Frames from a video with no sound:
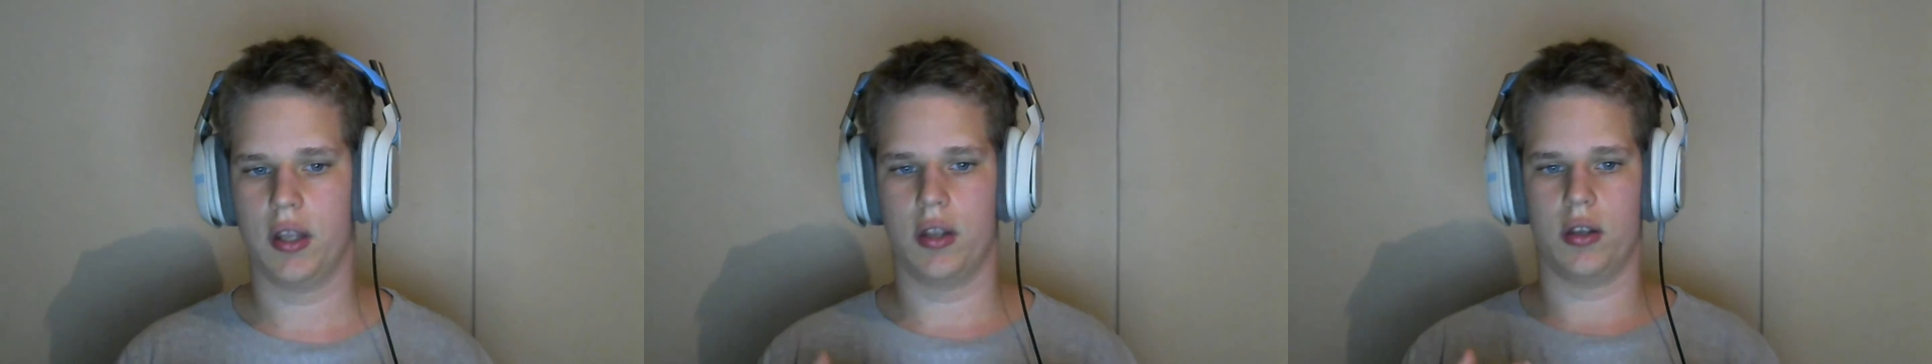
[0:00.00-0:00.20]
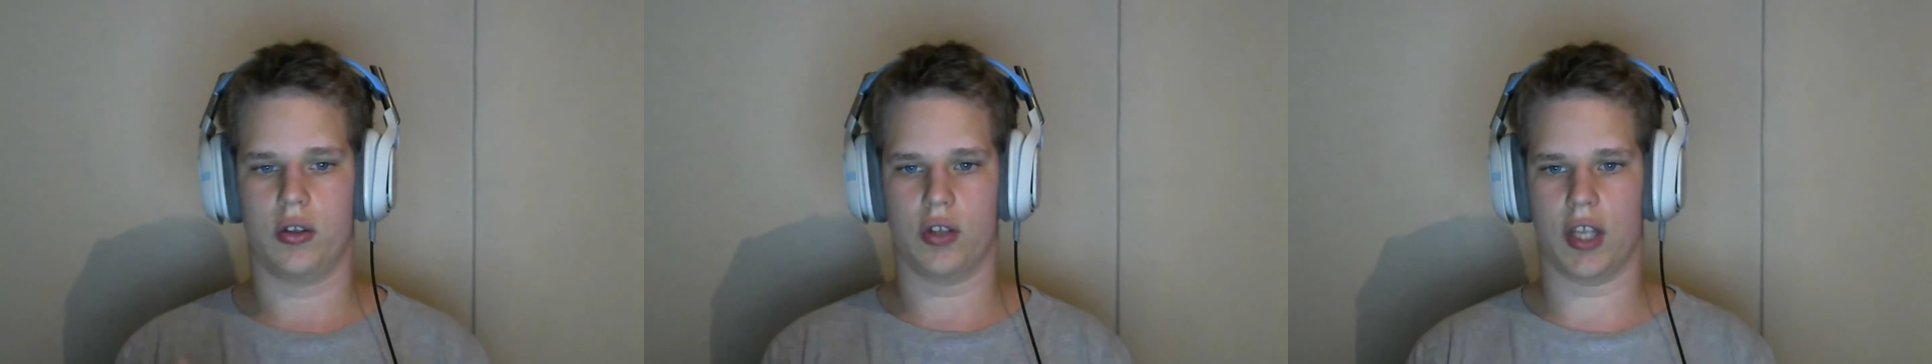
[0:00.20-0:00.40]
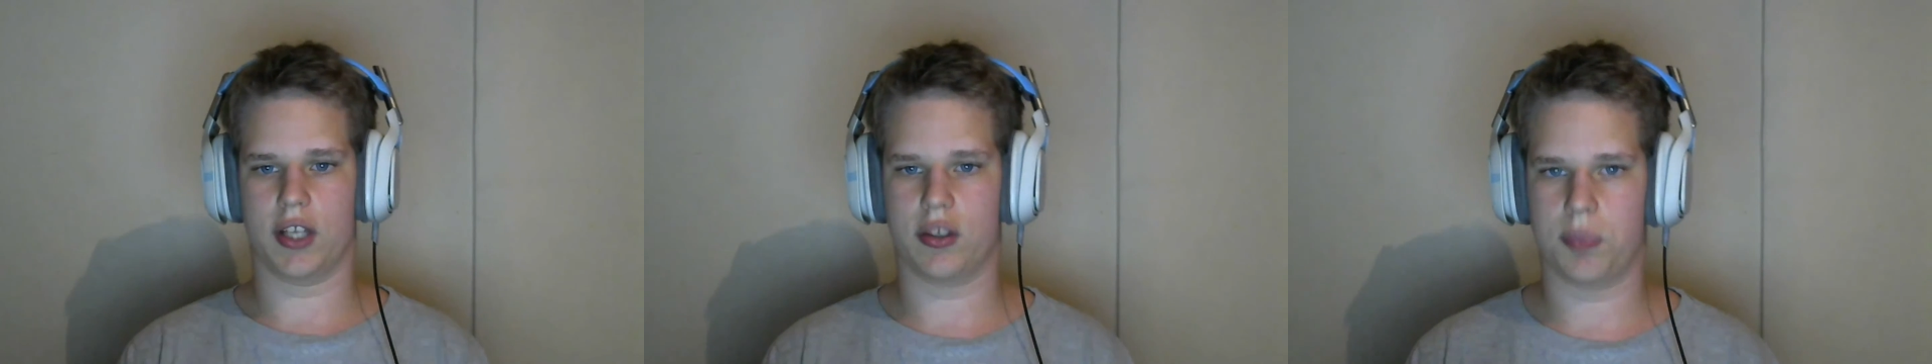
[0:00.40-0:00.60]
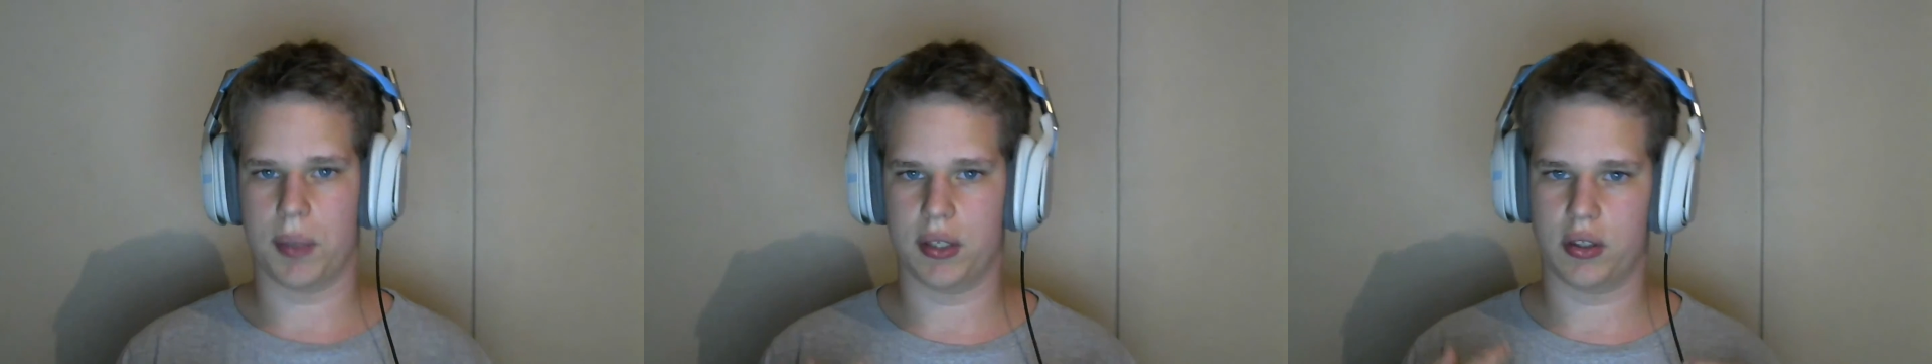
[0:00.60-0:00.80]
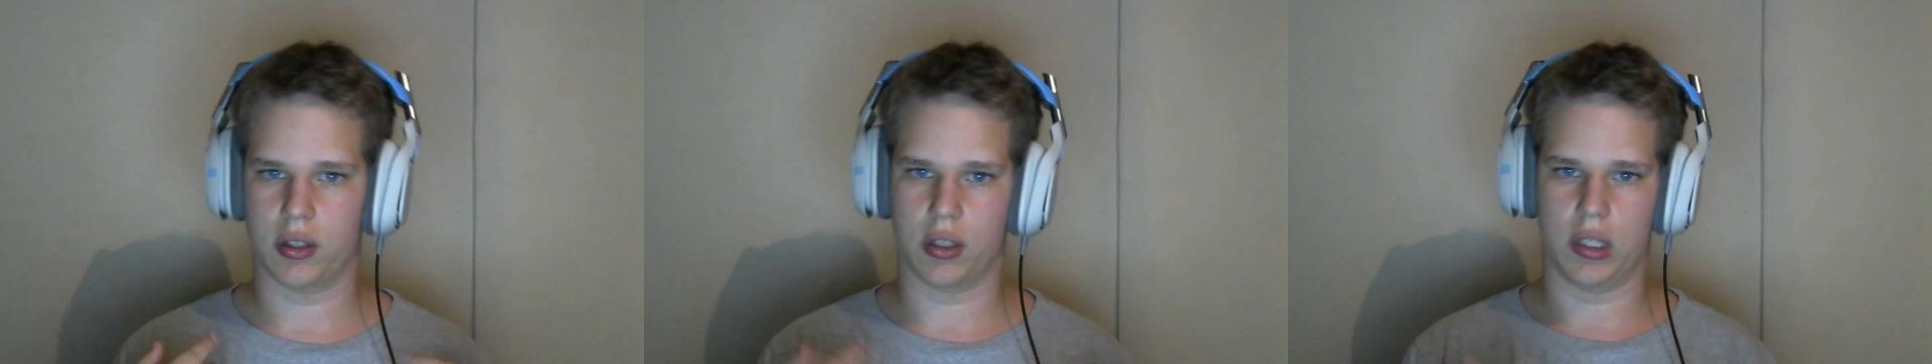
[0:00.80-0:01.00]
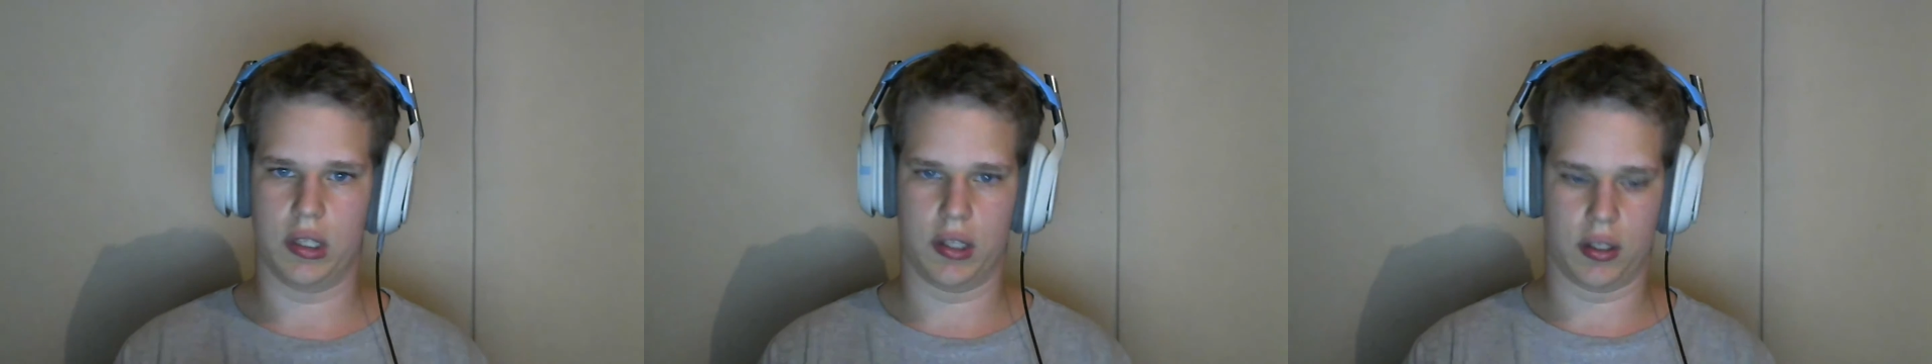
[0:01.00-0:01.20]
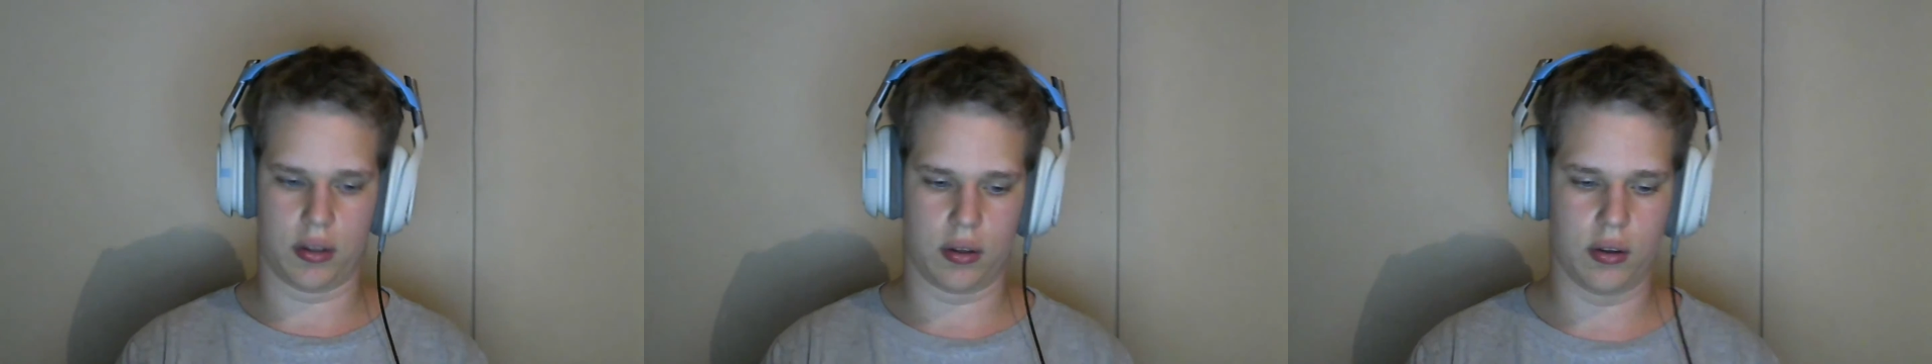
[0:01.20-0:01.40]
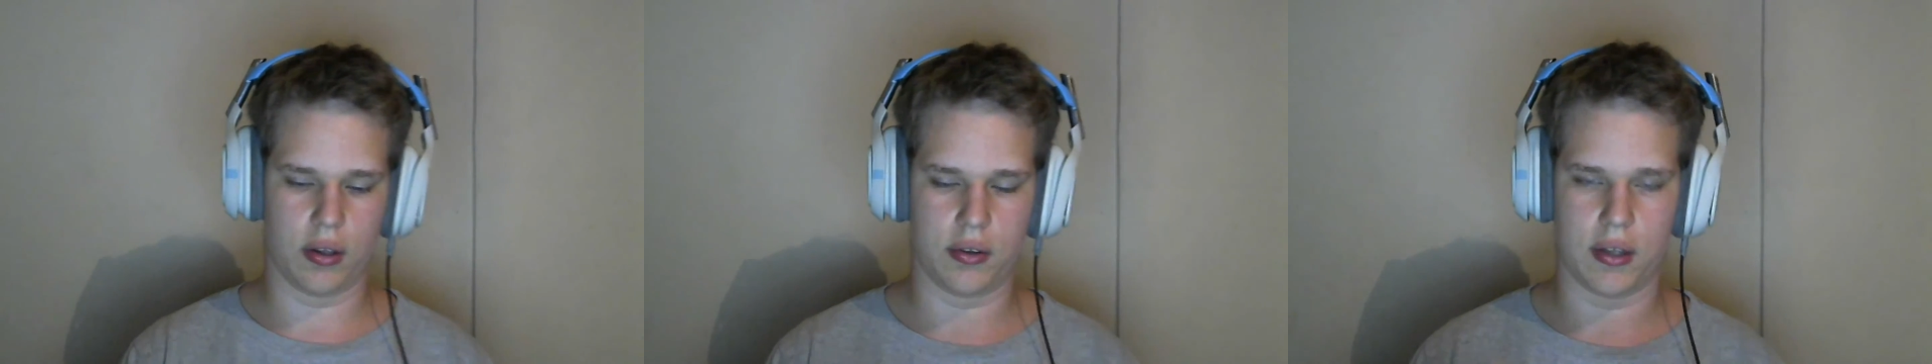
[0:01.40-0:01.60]
So that's basically
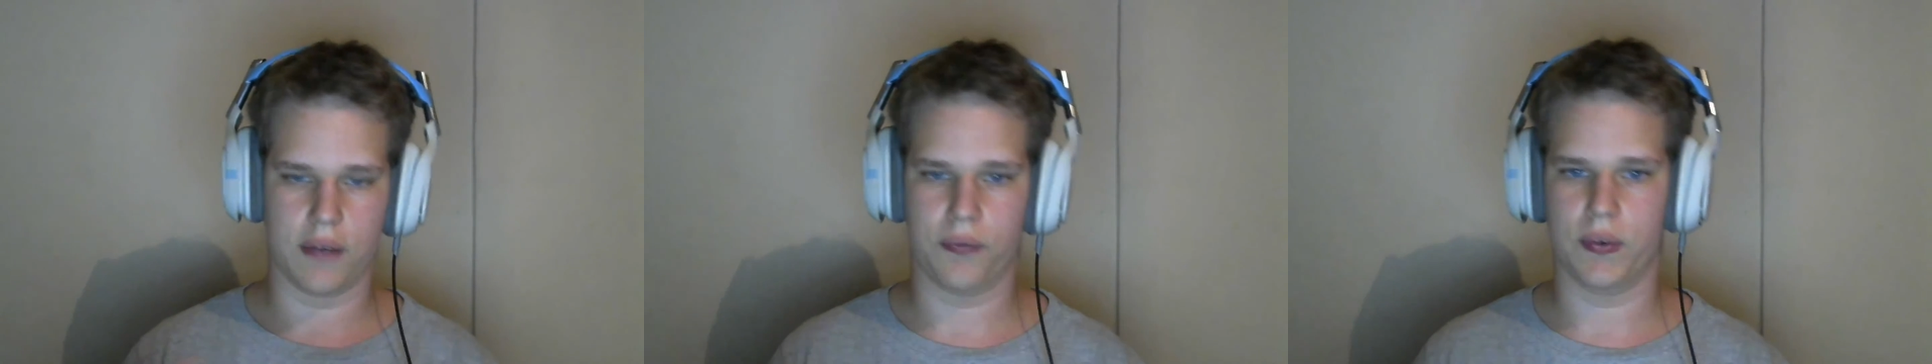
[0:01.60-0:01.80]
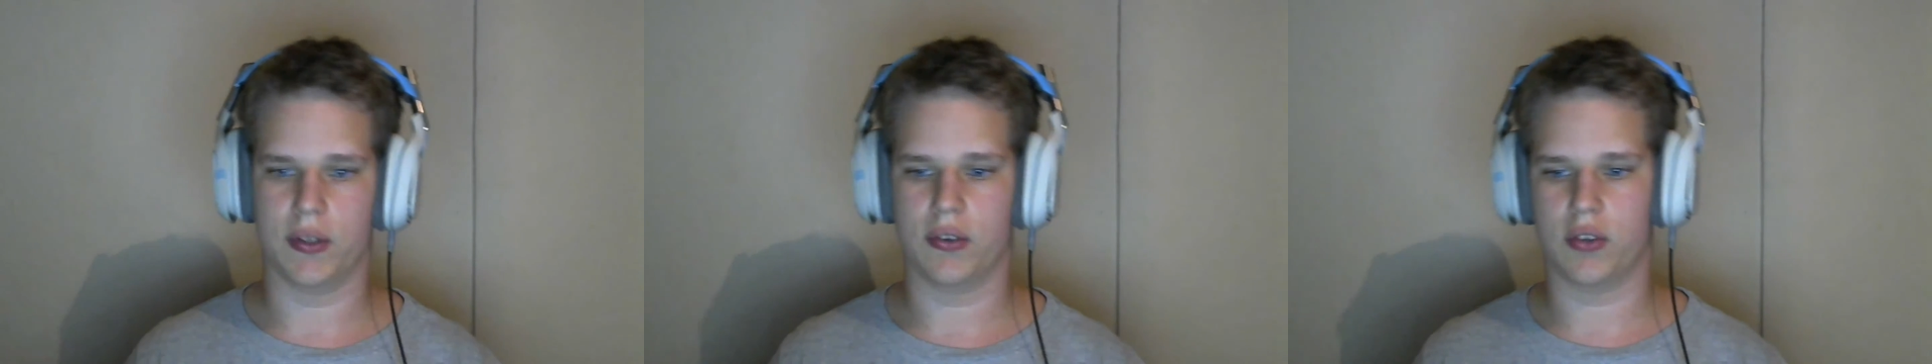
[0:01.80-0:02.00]
the difference.